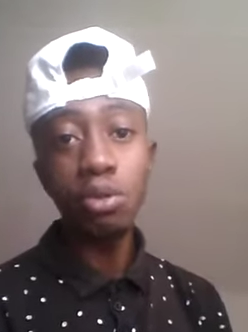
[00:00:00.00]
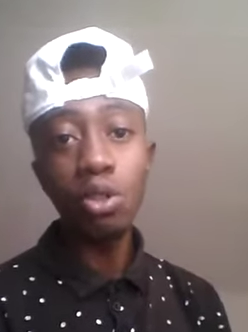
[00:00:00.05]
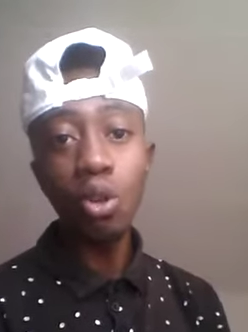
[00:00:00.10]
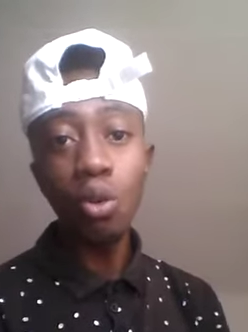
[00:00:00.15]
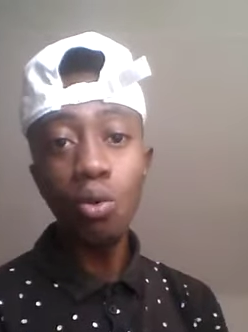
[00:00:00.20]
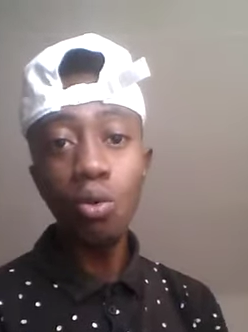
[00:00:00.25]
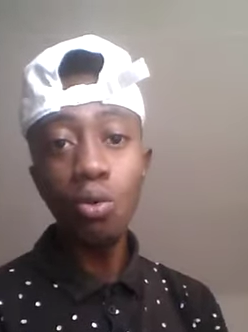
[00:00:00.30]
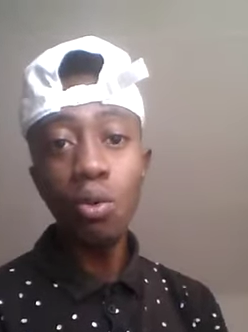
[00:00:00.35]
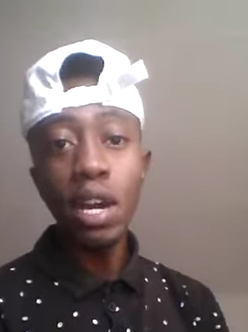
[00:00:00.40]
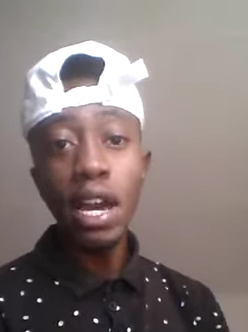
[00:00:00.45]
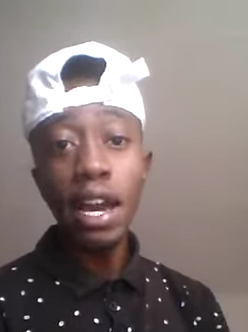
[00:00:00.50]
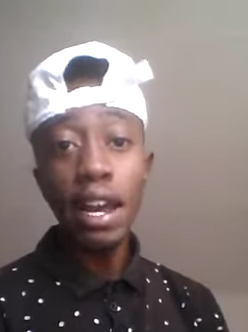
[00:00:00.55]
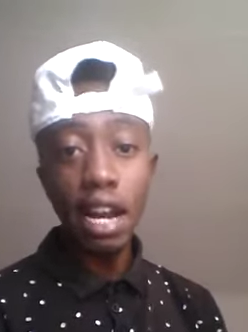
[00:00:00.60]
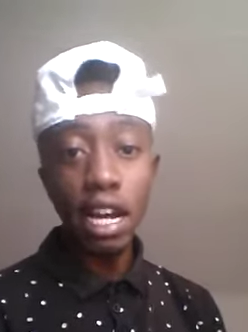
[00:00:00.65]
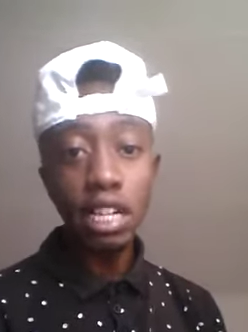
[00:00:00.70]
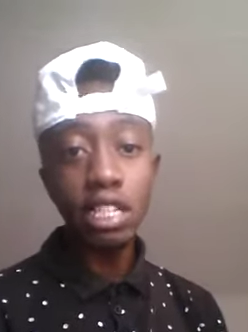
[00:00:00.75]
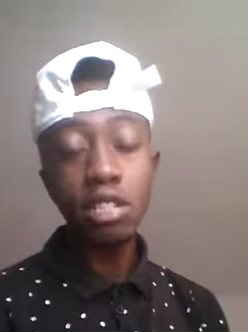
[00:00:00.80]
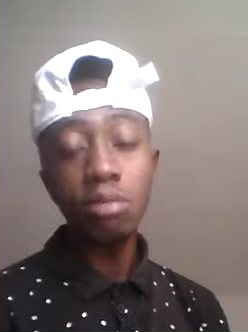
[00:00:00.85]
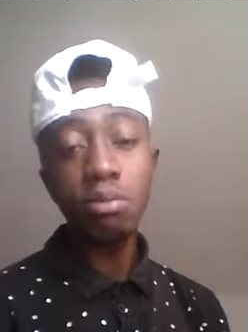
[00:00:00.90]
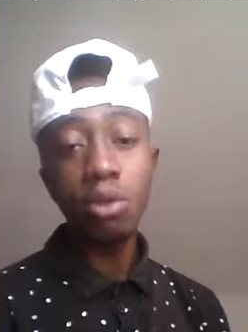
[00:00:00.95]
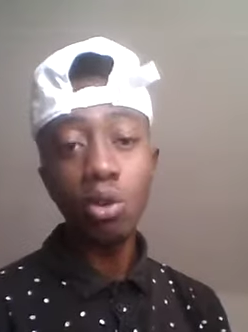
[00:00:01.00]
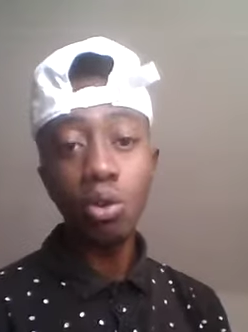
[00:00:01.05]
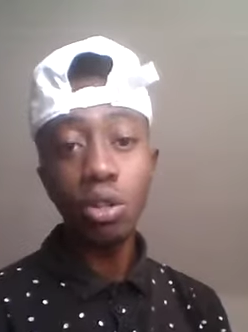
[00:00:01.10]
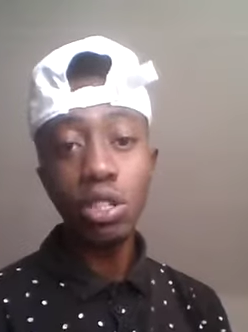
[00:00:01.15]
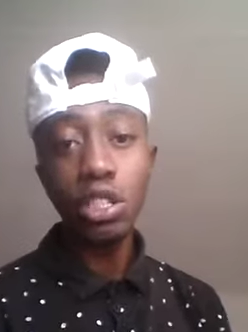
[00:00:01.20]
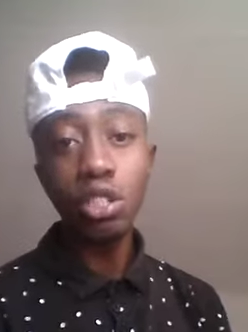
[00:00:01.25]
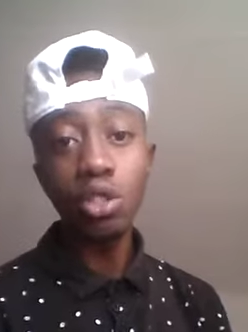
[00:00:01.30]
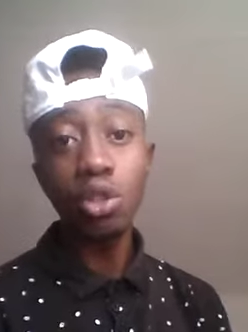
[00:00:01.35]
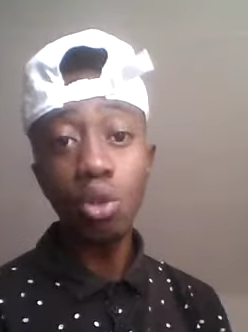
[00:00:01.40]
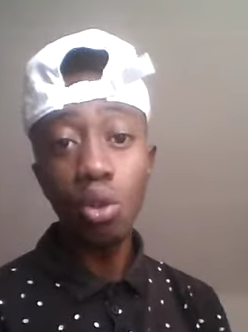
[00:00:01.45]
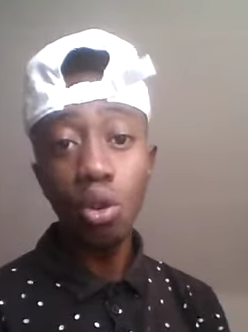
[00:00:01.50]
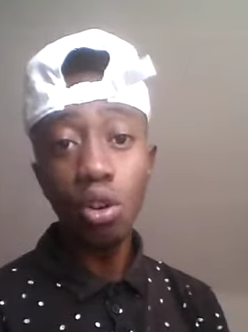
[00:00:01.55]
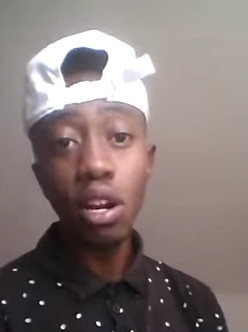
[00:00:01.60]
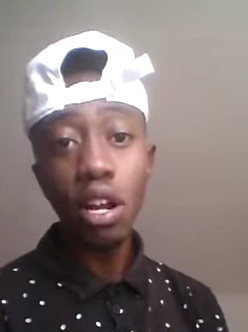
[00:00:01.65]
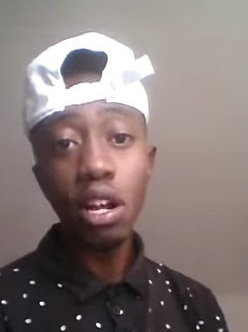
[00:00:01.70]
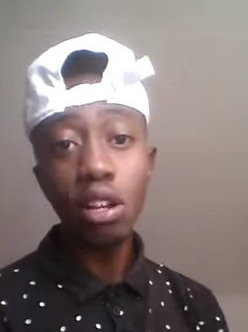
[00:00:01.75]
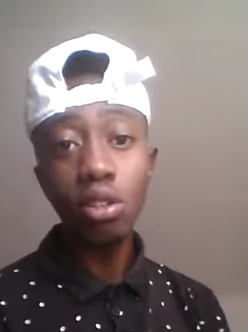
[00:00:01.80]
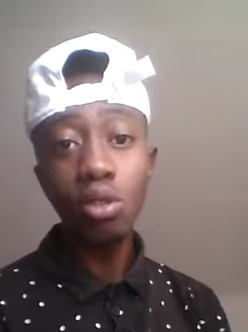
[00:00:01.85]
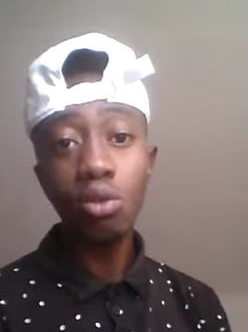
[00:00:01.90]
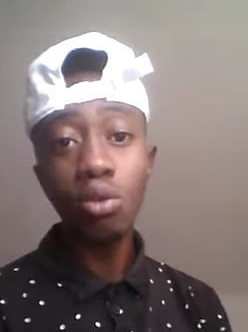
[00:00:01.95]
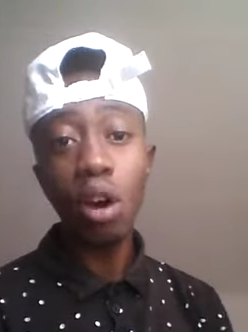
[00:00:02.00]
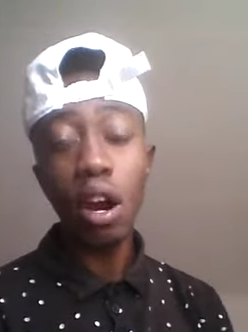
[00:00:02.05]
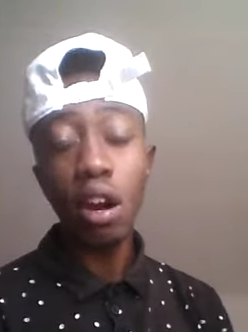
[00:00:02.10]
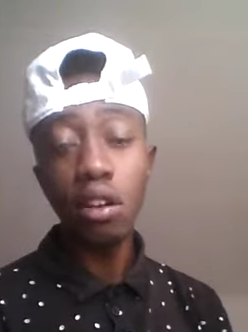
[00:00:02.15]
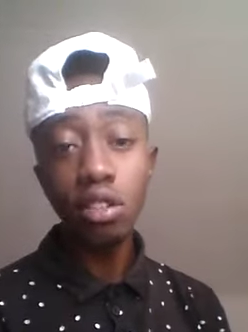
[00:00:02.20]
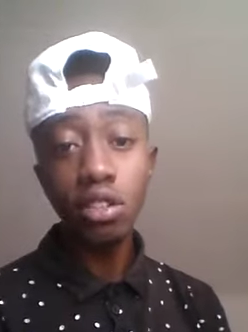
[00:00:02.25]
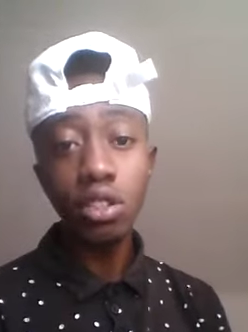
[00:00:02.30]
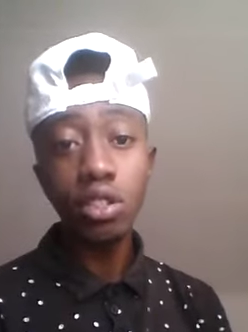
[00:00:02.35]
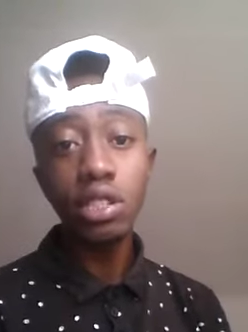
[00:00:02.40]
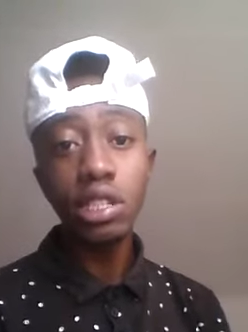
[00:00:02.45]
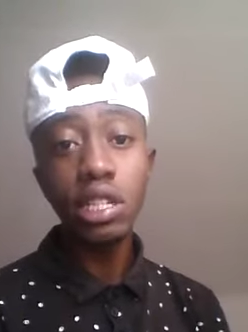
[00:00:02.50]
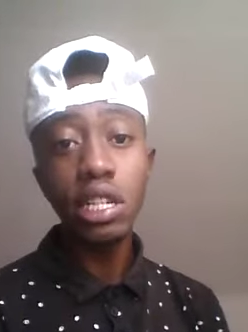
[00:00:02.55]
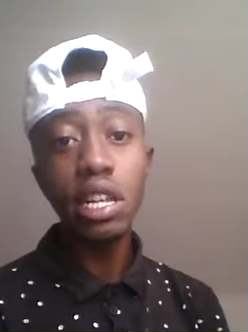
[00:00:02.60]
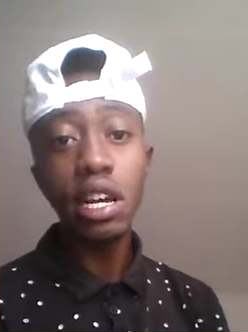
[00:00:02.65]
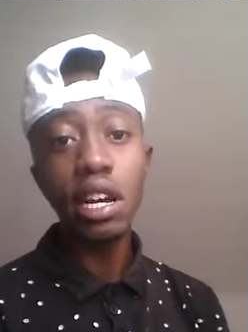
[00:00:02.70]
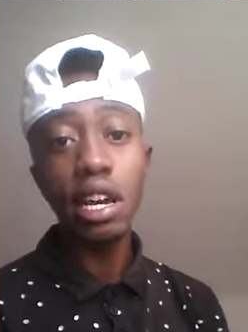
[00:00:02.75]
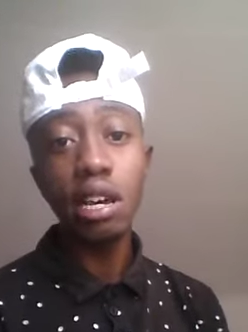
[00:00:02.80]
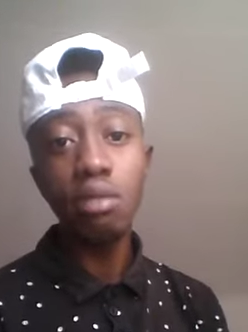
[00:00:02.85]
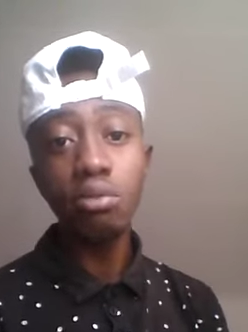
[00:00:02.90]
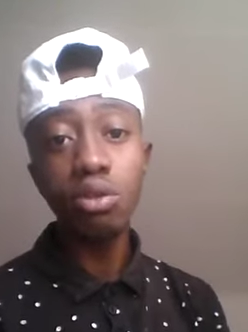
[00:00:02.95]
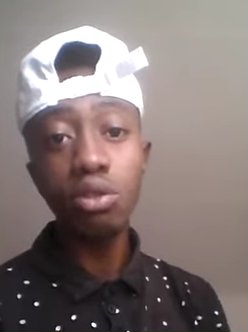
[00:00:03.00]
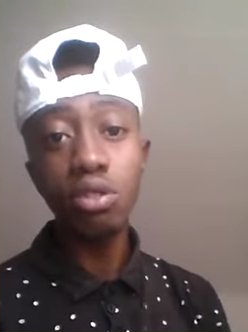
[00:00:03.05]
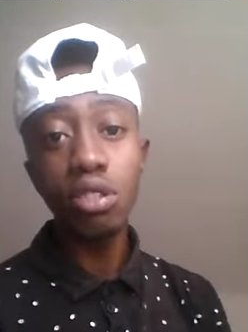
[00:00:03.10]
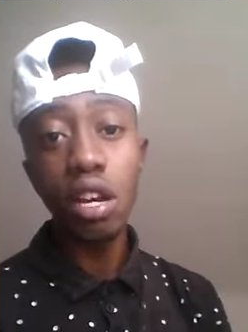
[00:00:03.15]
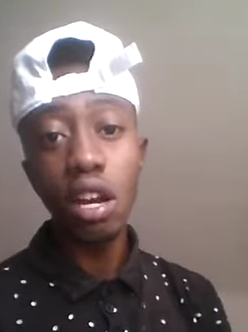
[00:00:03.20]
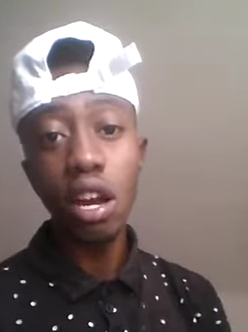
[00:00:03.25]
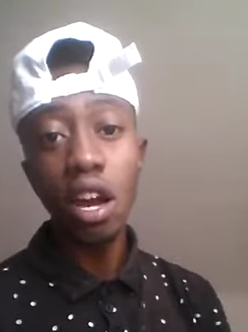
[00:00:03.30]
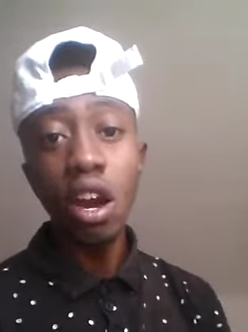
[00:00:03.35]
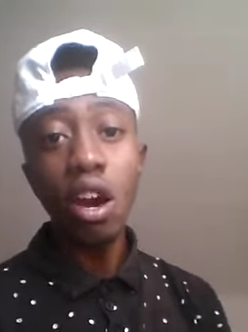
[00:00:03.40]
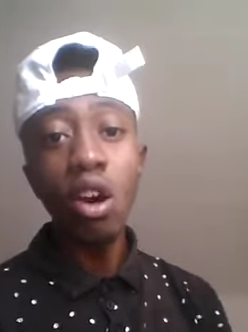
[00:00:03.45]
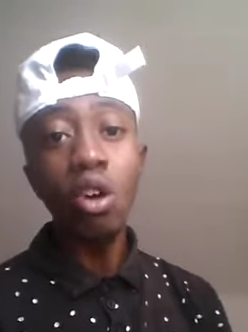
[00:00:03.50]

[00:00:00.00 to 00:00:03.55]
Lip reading: So, and asked him a question. So, Ronaldo, how did you see the game today?